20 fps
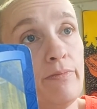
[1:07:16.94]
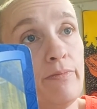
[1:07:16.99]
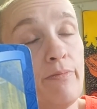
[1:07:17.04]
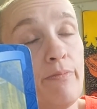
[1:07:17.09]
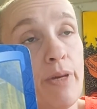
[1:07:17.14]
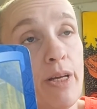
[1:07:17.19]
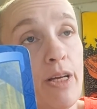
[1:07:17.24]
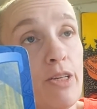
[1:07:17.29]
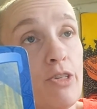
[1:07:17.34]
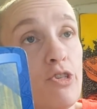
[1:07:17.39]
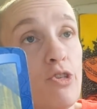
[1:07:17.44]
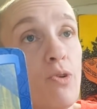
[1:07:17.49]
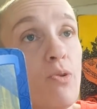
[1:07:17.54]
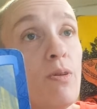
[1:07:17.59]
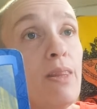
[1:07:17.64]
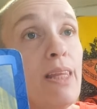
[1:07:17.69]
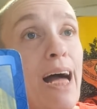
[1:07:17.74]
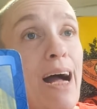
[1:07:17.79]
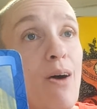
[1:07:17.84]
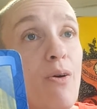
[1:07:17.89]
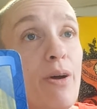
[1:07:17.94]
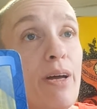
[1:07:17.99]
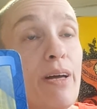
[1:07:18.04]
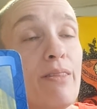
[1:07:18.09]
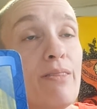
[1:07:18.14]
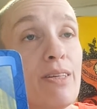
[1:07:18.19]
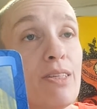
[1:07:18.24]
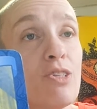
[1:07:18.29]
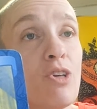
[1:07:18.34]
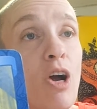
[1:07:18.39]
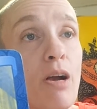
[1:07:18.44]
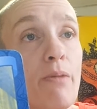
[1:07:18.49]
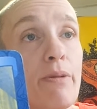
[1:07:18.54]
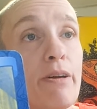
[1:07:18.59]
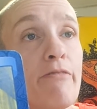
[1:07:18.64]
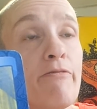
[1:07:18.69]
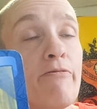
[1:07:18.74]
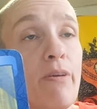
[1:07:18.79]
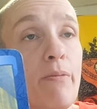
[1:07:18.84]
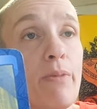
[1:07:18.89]
Because you're allowing this
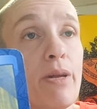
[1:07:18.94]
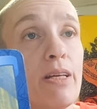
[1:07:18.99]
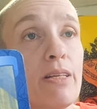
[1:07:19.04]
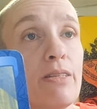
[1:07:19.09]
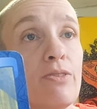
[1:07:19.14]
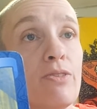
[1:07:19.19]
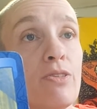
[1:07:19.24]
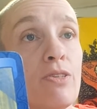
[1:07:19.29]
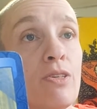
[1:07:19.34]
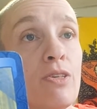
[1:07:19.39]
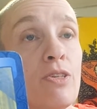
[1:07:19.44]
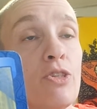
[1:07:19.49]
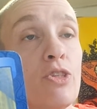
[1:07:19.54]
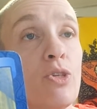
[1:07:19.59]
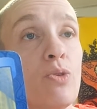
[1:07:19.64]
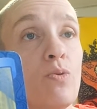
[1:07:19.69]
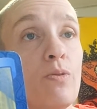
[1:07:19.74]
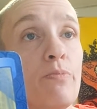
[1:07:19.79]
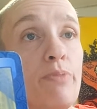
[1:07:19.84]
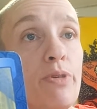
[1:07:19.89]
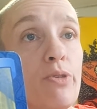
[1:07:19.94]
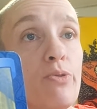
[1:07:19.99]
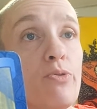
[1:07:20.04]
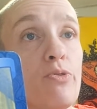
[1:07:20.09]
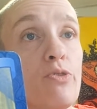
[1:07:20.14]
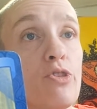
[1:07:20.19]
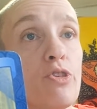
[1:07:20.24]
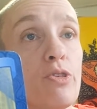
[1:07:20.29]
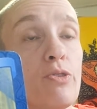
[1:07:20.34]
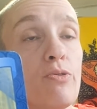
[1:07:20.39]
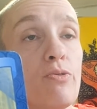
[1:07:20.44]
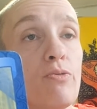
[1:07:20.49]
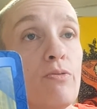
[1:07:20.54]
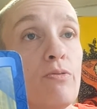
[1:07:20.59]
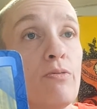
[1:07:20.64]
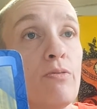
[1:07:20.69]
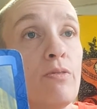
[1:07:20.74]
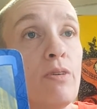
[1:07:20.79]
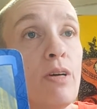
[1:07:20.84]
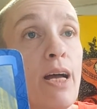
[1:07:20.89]
karmic feminine to abuse you,
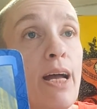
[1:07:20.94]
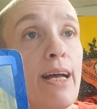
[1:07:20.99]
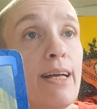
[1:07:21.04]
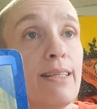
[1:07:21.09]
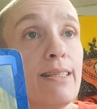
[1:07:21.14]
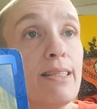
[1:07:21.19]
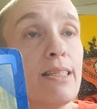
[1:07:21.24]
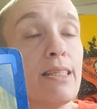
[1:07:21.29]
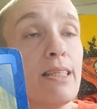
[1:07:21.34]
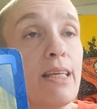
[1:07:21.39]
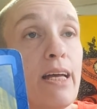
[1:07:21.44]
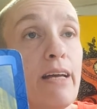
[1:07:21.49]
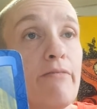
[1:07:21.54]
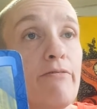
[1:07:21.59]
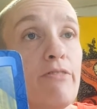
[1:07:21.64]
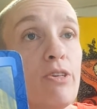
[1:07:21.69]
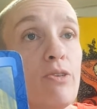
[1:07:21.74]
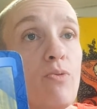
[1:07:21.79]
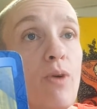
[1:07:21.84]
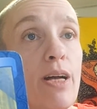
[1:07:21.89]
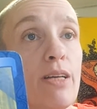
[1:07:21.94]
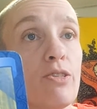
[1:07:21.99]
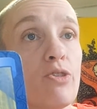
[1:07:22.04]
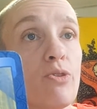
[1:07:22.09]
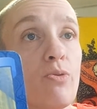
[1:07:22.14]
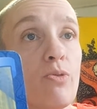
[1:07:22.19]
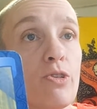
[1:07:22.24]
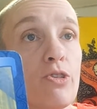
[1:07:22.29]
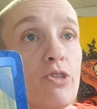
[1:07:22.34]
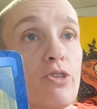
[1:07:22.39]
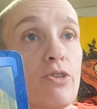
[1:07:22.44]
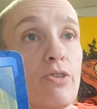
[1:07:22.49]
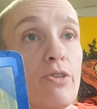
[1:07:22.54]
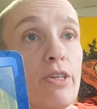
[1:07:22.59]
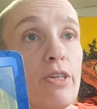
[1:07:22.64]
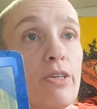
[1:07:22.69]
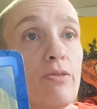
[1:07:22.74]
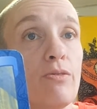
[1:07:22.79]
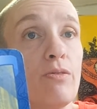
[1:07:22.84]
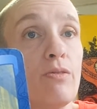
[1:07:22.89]
enslave you, and torture
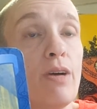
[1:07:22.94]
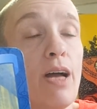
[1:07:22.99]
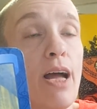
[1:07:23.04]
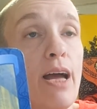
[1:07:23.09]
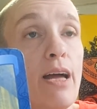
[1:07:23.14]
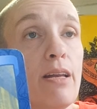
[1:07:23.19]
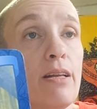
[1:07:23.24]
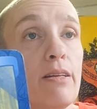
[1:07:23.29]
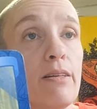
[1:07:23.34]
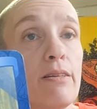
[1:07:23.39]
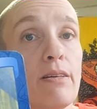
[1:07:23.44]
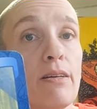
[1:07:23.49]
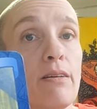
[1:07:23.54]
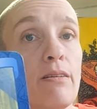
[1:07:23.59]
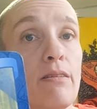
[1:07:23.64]
you, and